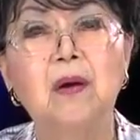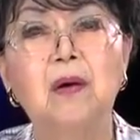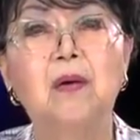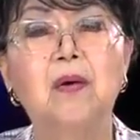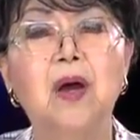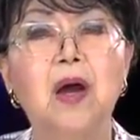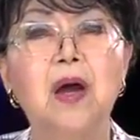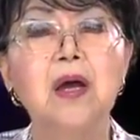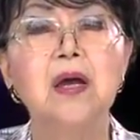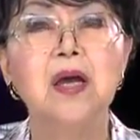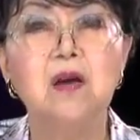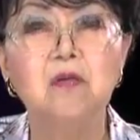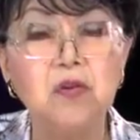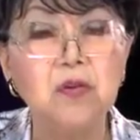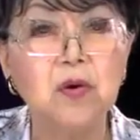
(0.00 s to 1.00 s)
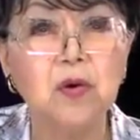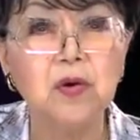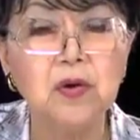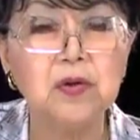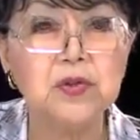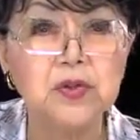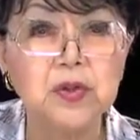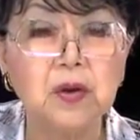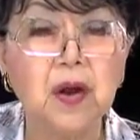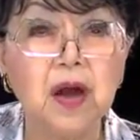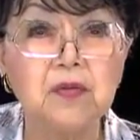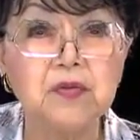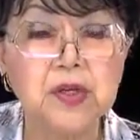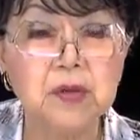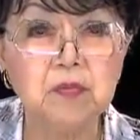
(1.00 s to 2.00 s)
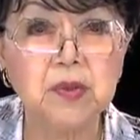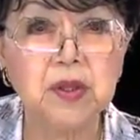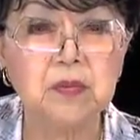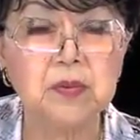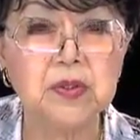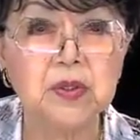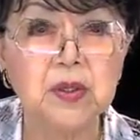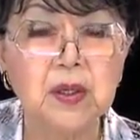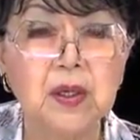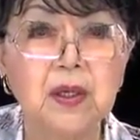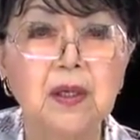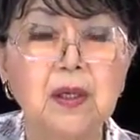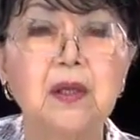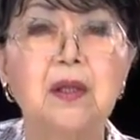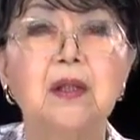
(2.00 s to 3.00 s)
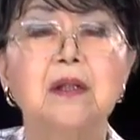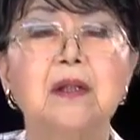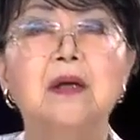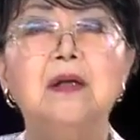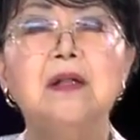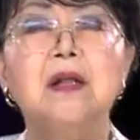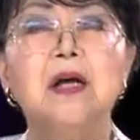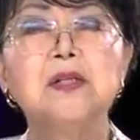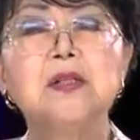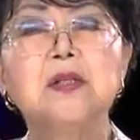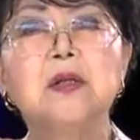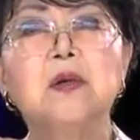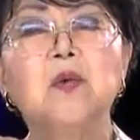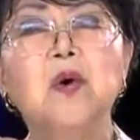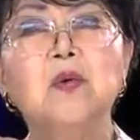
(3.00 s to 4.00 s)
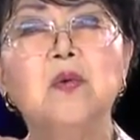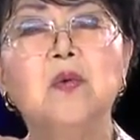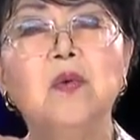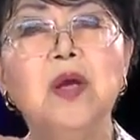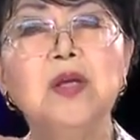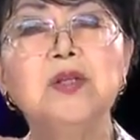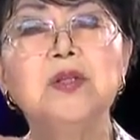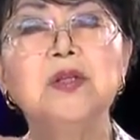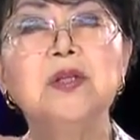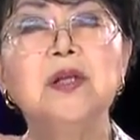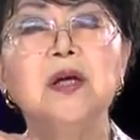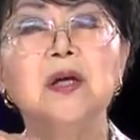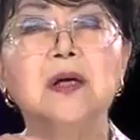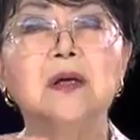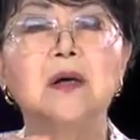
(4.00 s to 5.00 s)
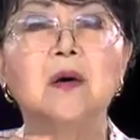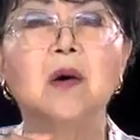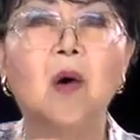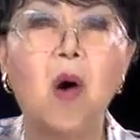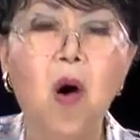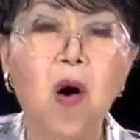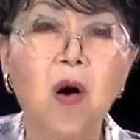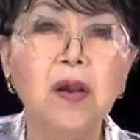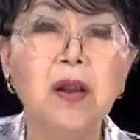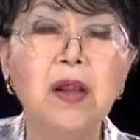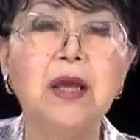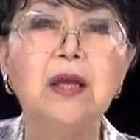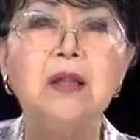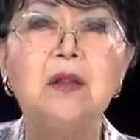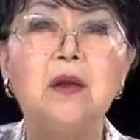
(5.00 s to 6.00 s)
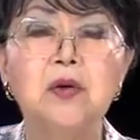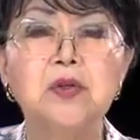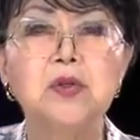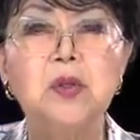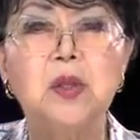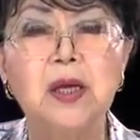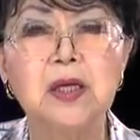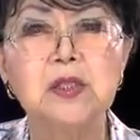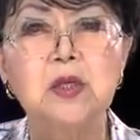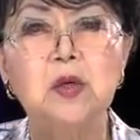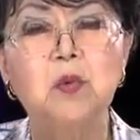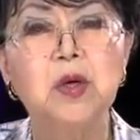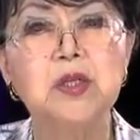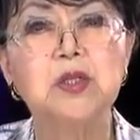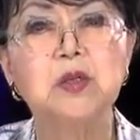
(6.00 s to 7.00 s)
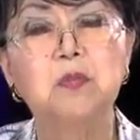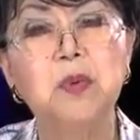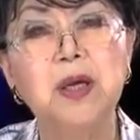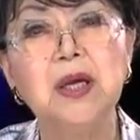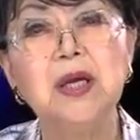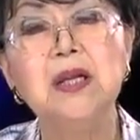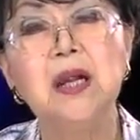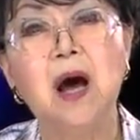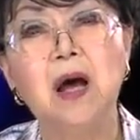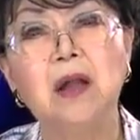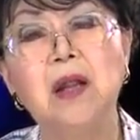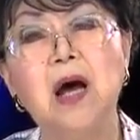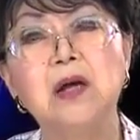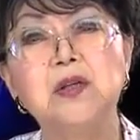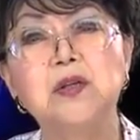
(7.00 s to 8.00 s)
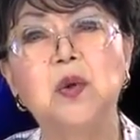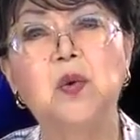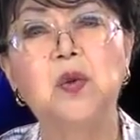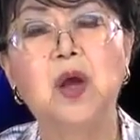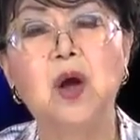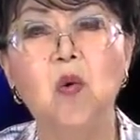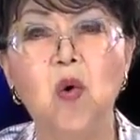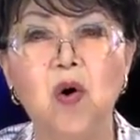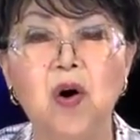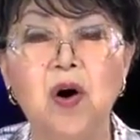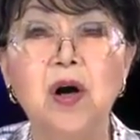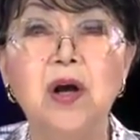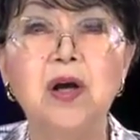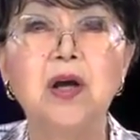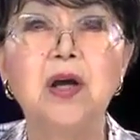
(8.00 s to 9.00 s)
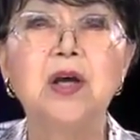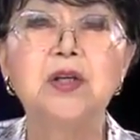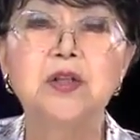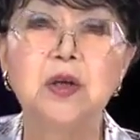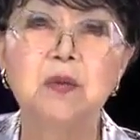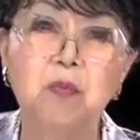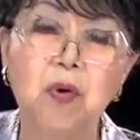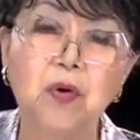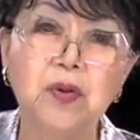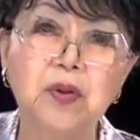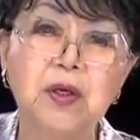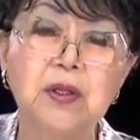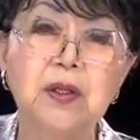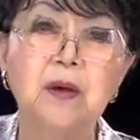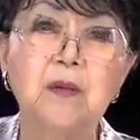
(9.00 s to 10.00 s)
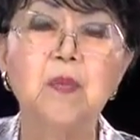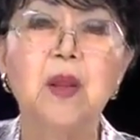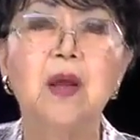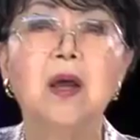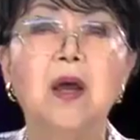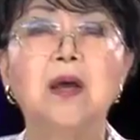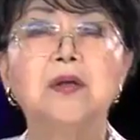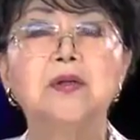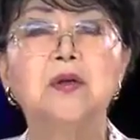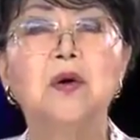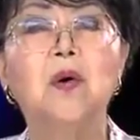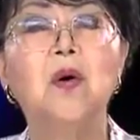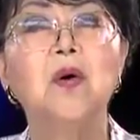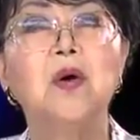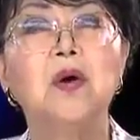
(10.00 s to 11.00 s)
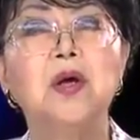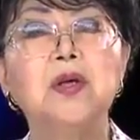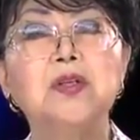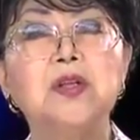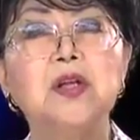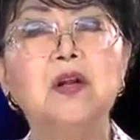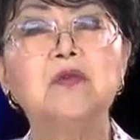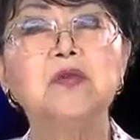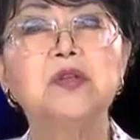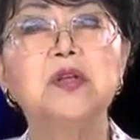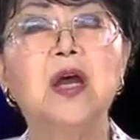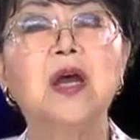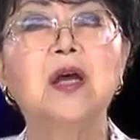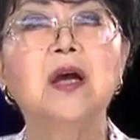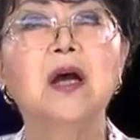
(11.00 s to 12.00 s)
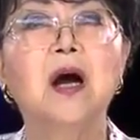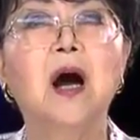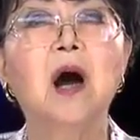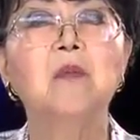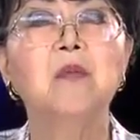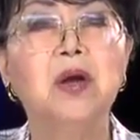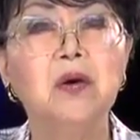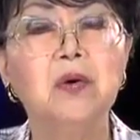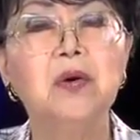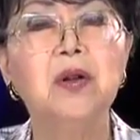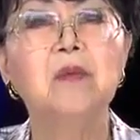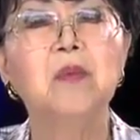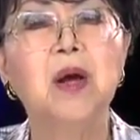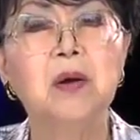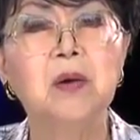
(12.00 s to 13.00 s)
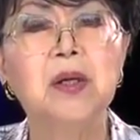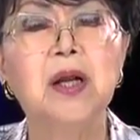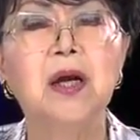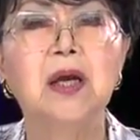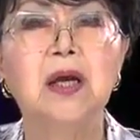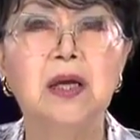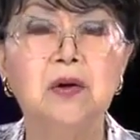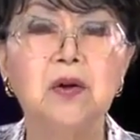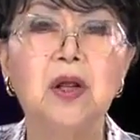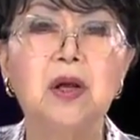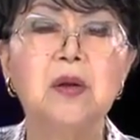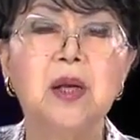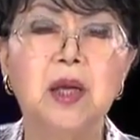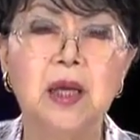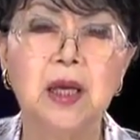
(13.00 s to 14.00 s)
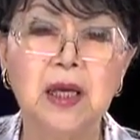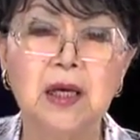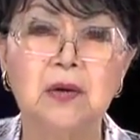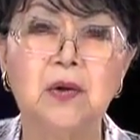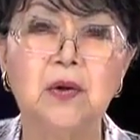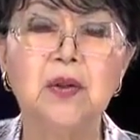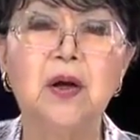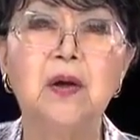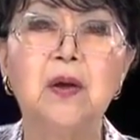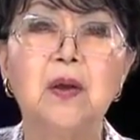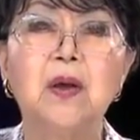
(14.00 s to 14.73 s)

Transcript: Okay? Even though you still have symptoms. The, that's the reason calling those things which be not as though they were is important. And so instead of saying, I'm healed, I'm healed, healed, and healed,